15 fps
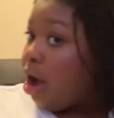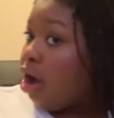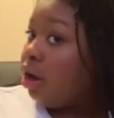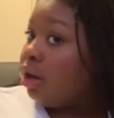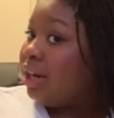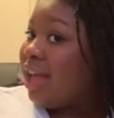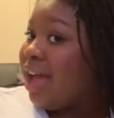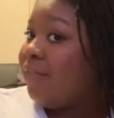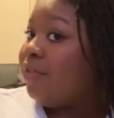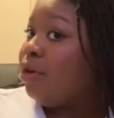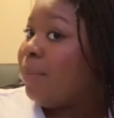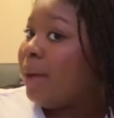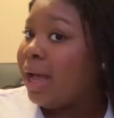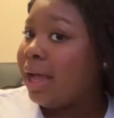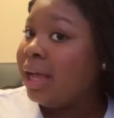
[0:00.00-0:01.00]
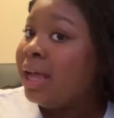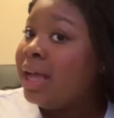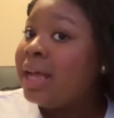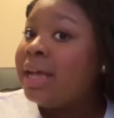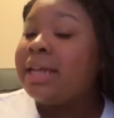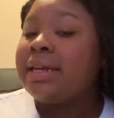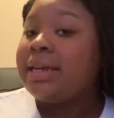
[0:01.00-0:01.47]
I already have on my
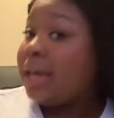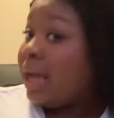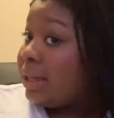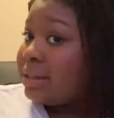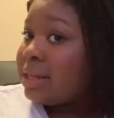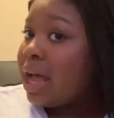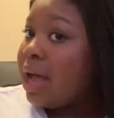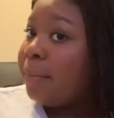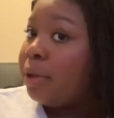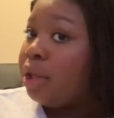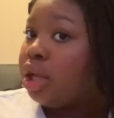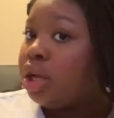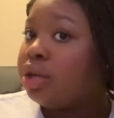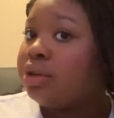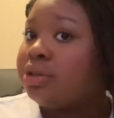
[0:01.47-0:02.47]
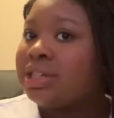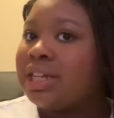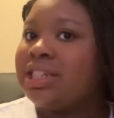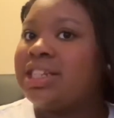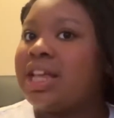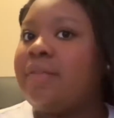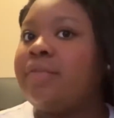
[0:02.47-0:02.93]
nighttime clothes.
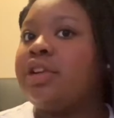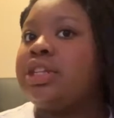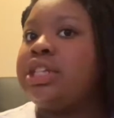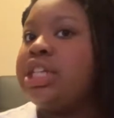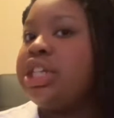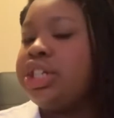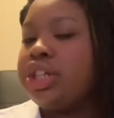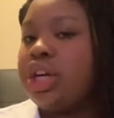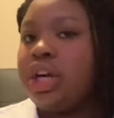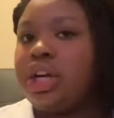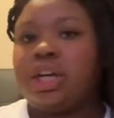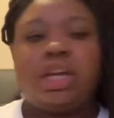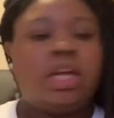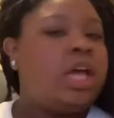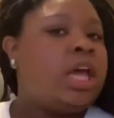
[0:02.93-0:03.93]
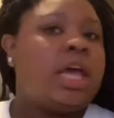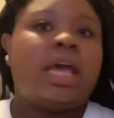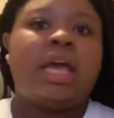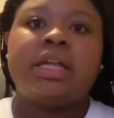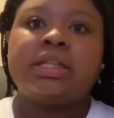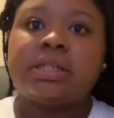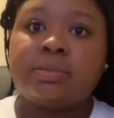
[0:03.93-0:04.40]
I just have on a t-shirt
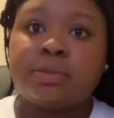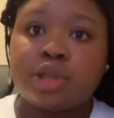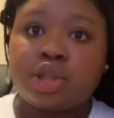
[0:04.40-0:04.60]
and some